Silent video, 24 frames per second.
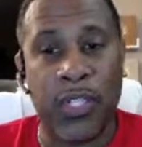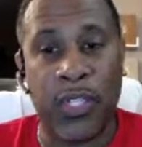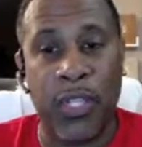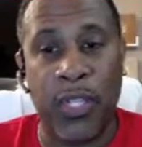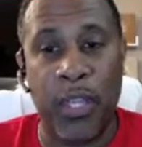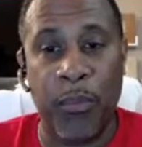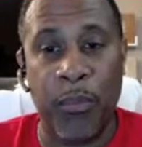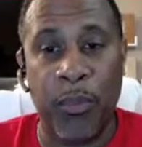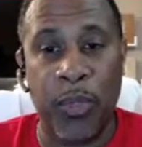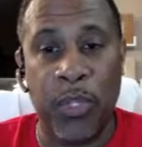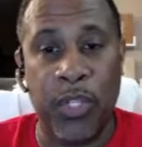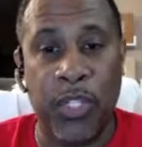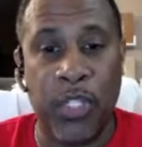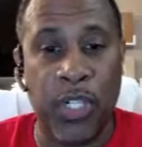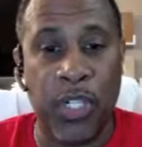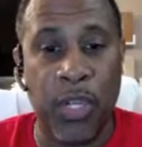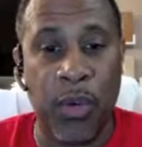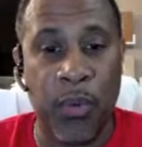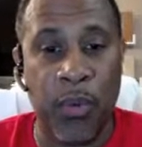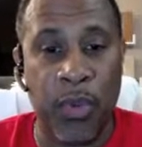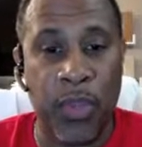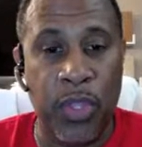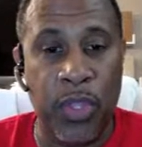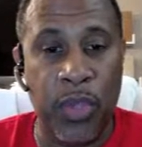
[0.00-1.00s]
I'm going to share
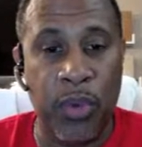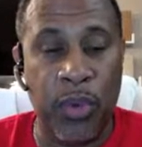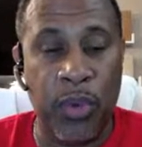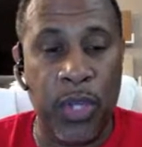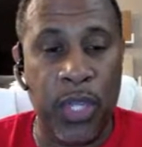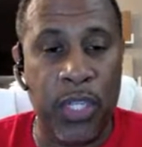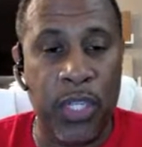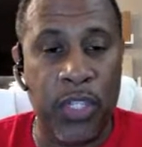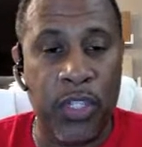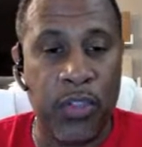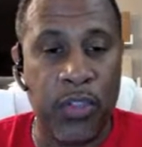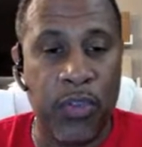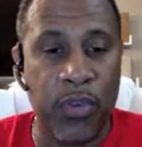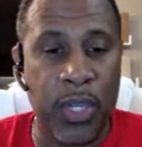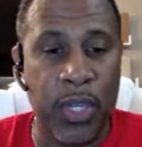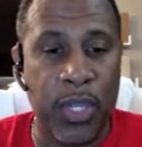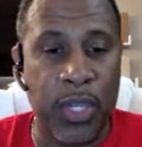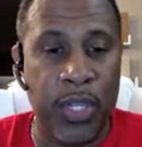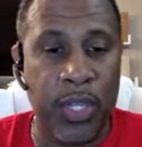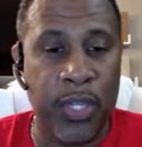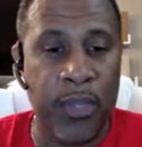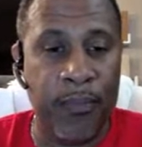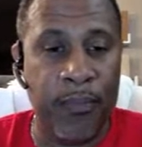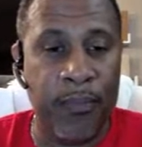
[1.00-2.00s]
with you a
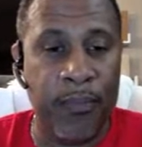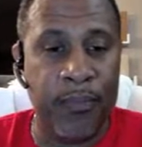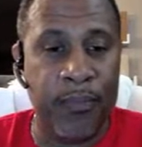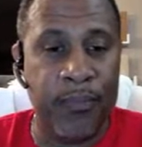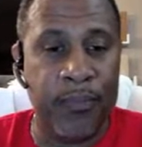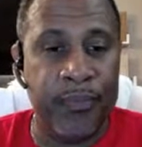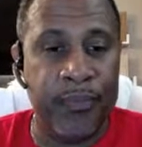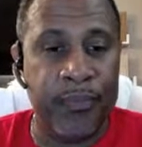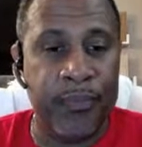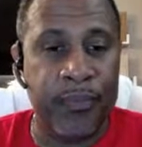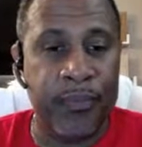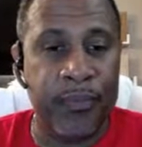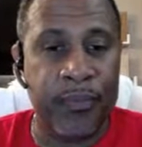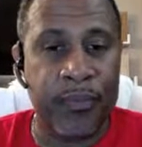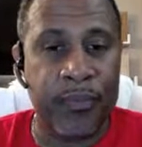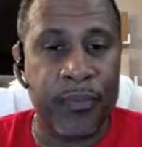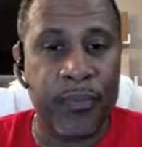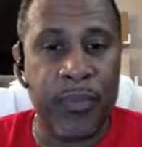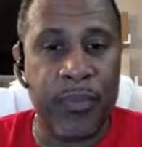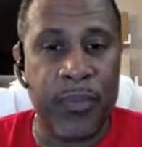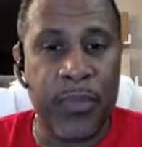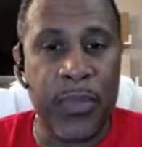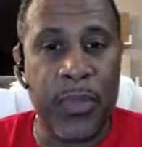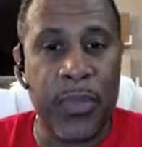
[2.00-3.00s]
trick.
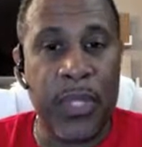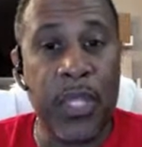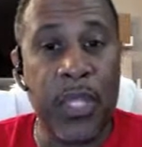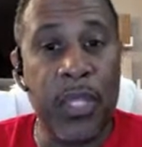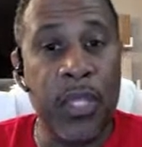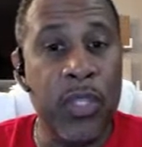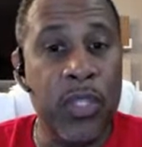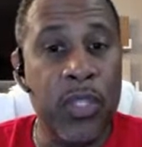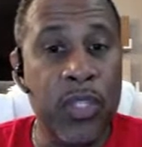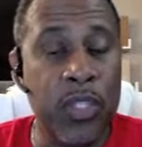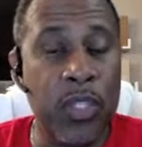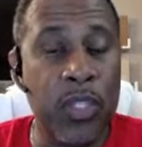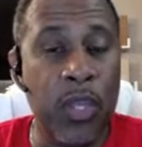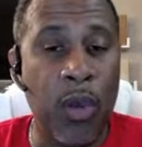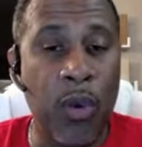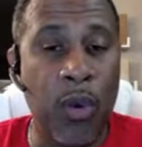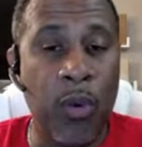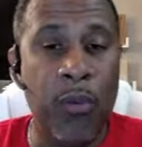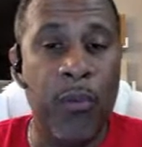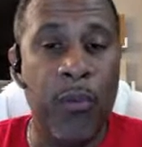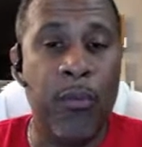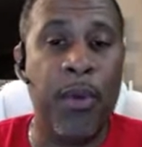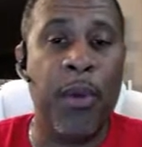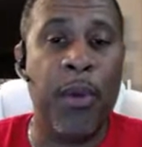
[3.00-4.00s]
So
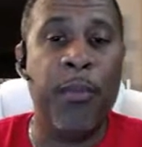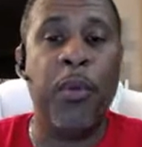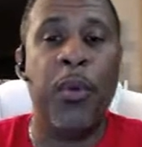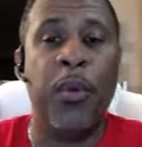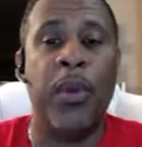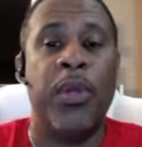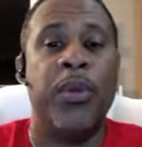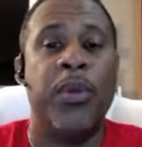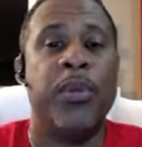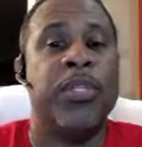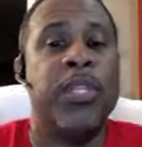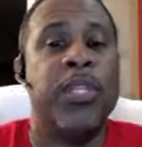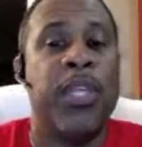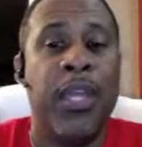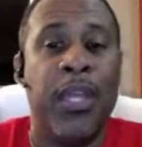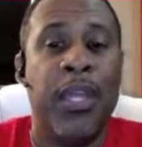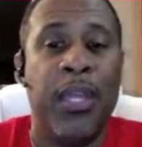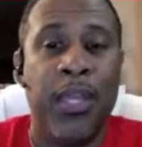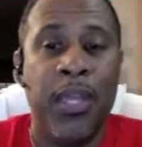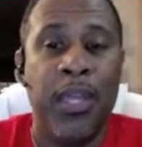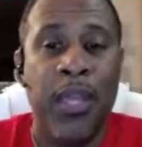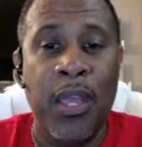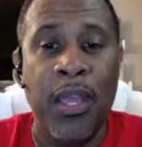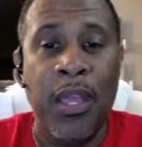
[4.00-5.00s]
remember what I was saying.
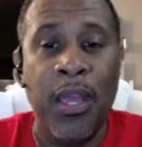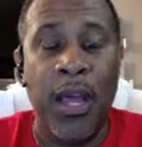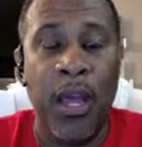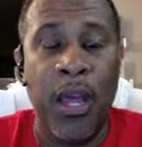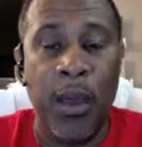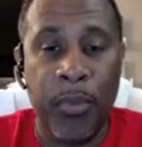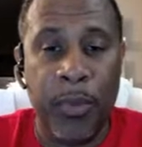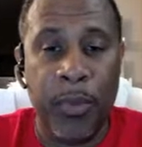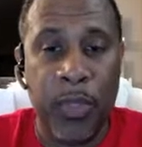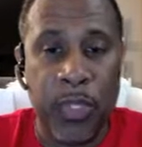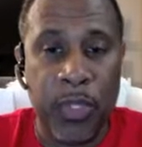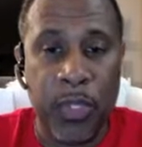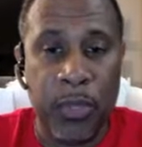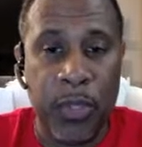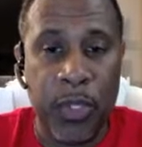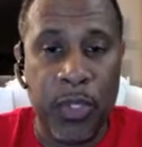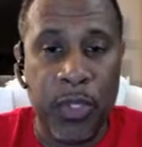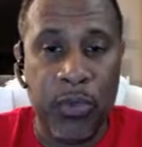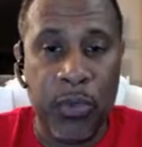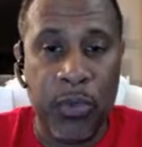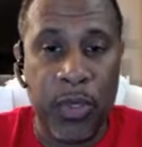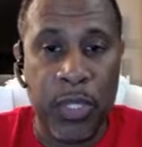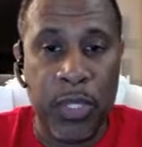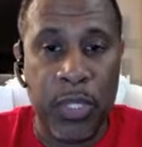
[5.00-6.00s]
Upload speed is
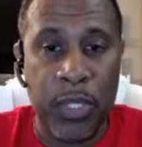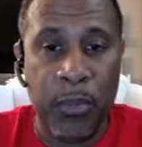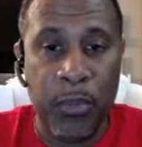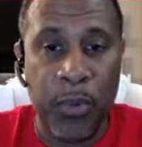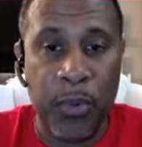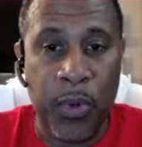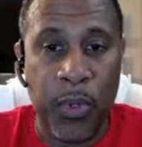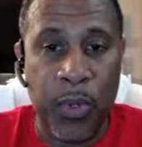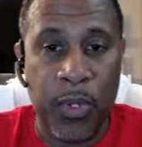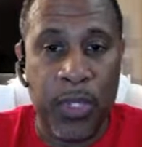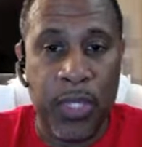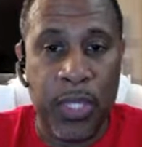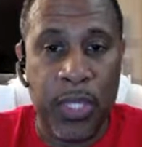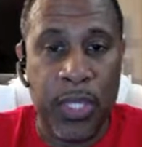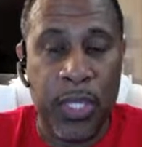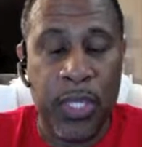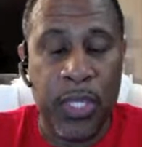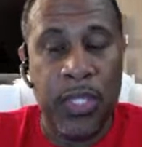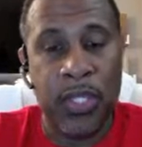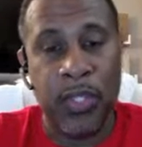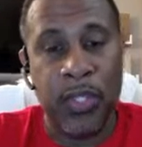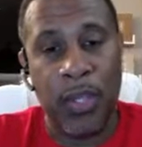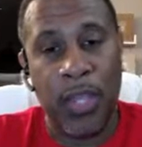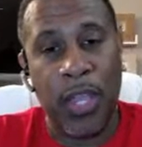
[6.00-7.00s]
really important.
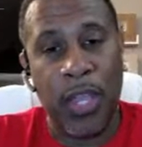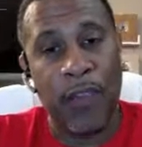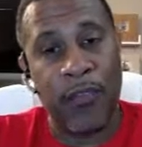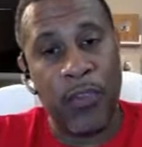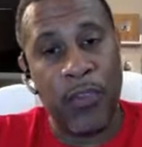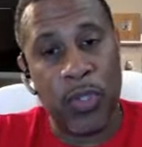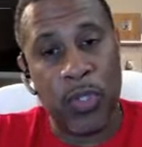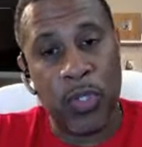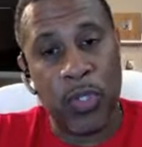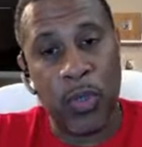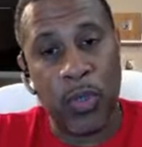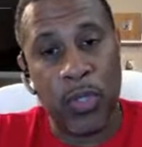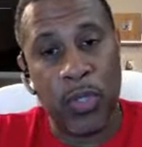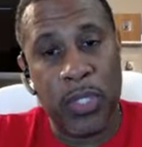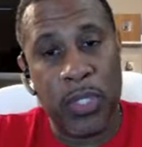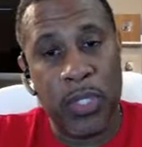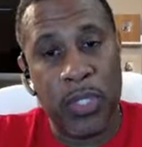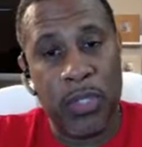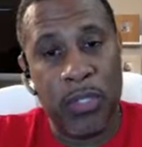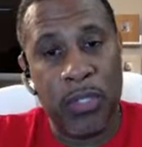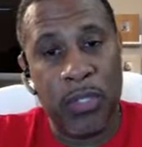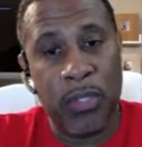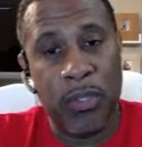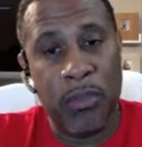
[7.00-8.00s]
So you have your
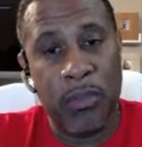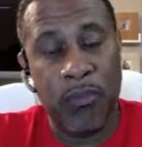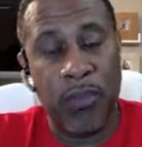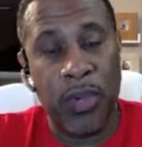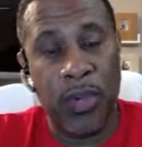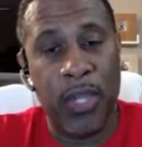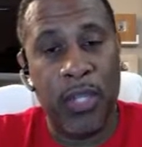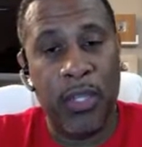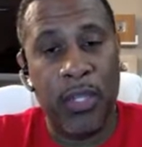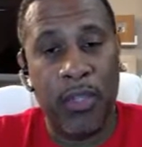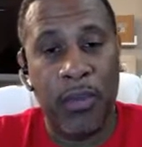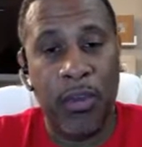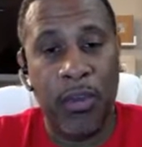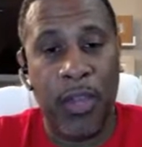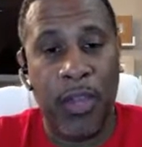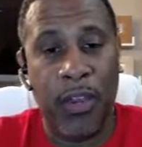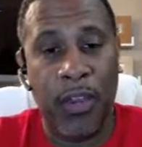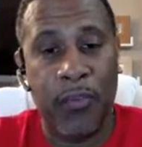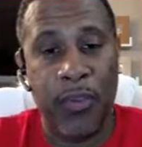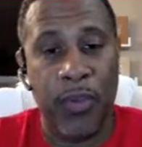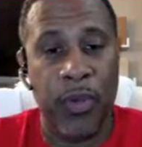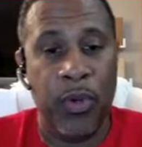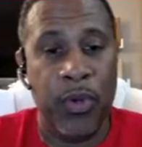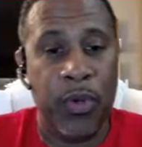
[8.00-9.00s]
sources, right? You
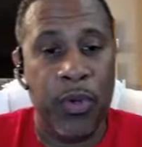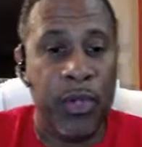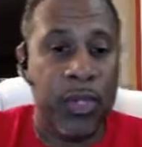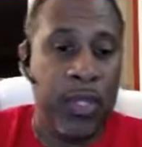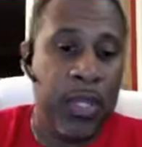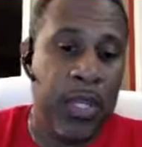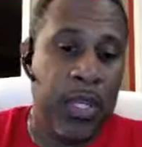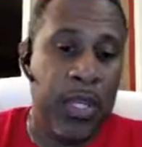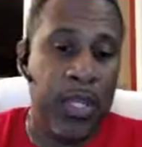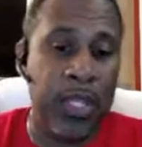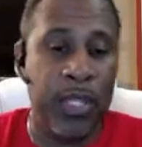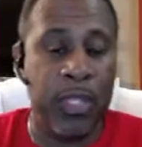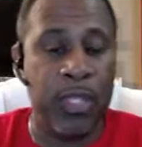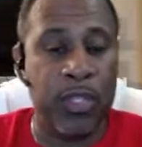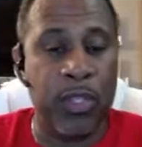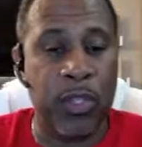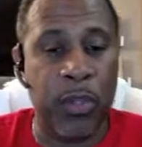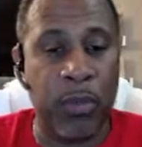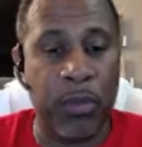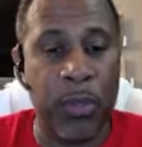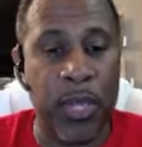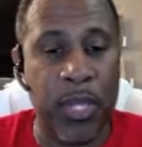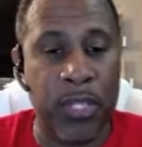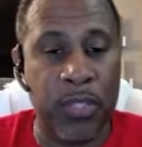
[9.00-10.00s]
have and let's go
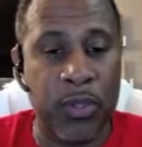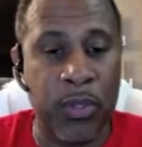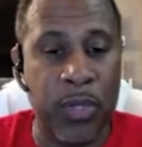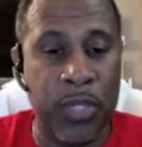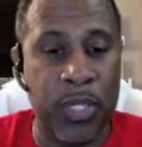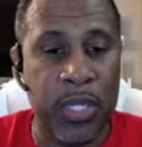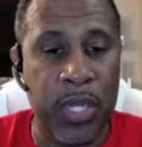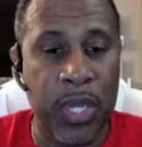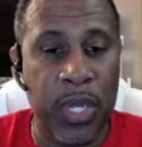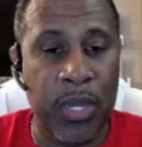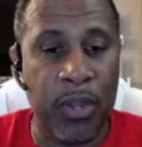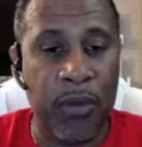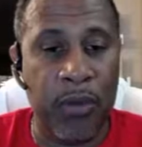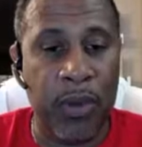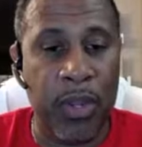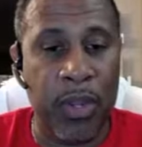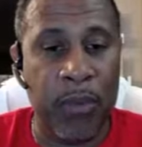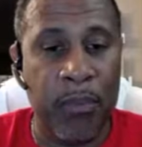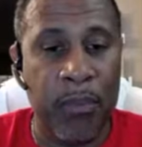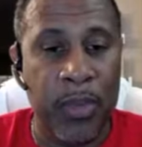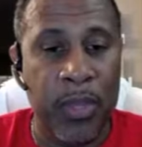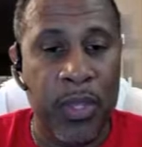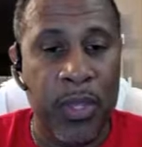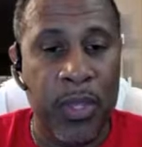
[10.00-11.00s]
back to our
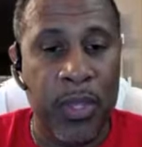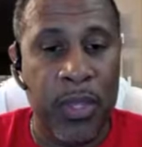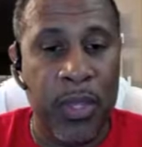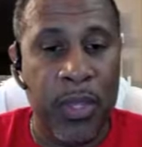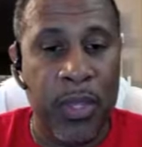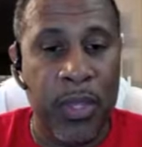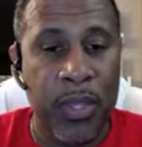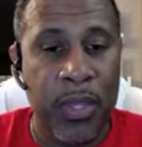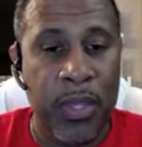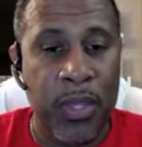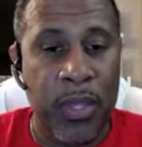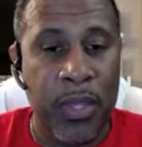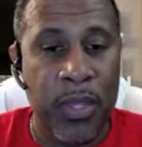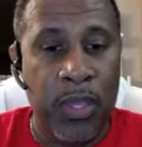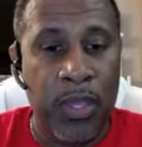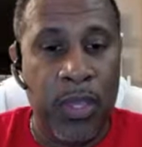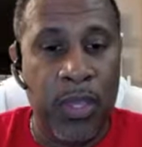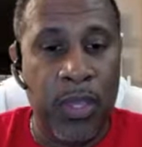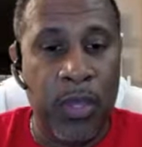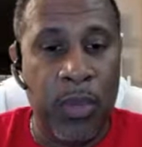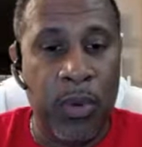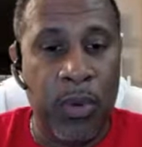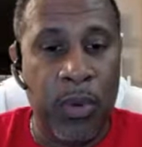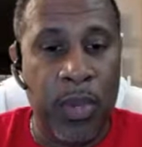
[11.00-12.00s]
diagram.
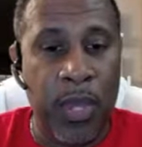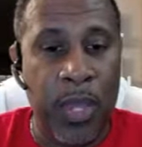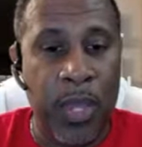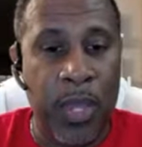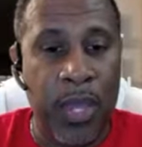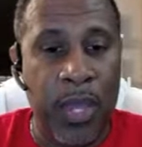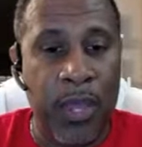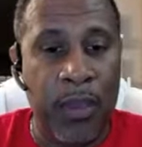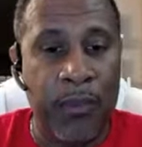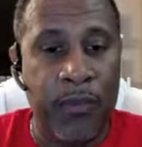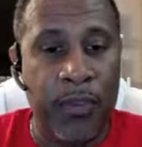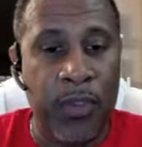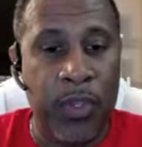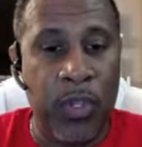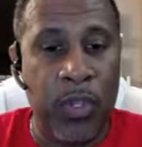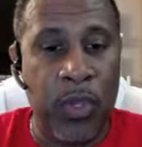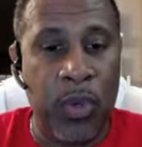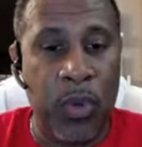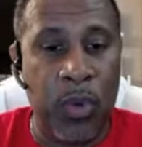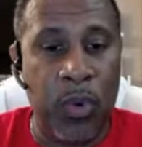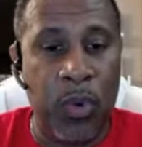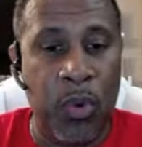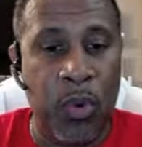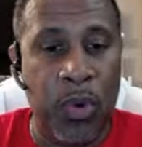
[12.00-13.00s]
You have
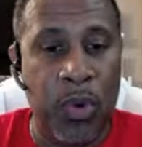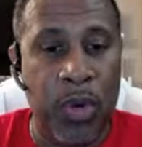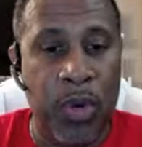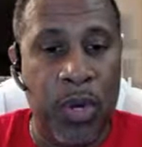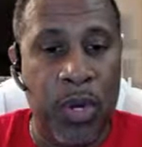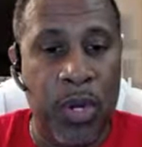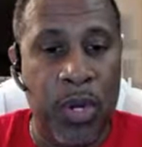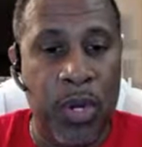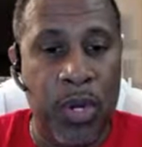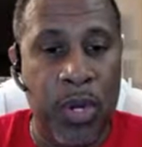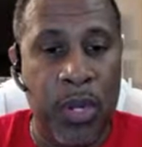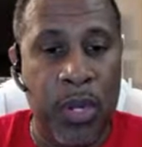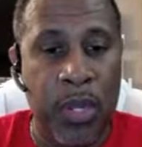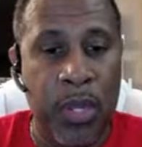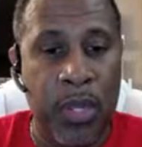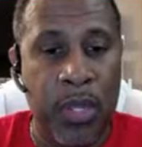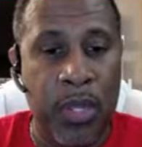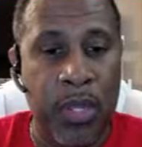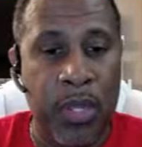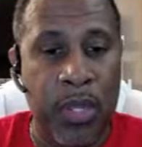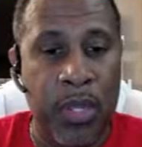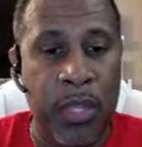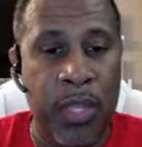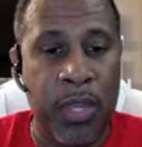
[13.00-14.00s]
your
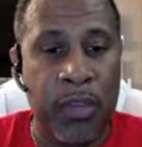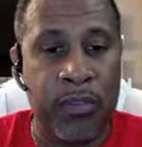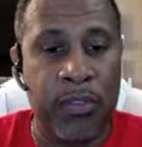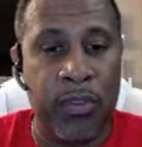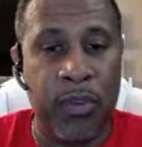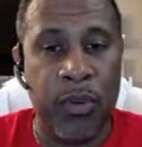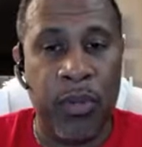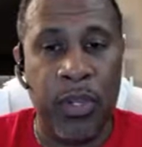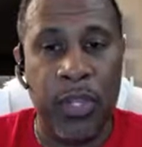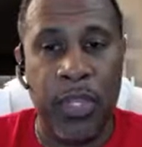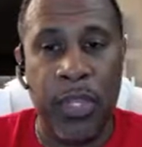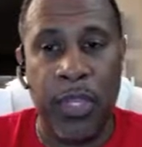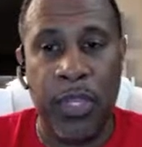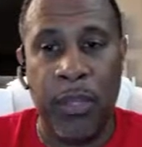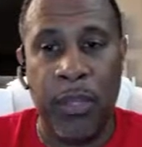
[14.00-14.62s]
live stream,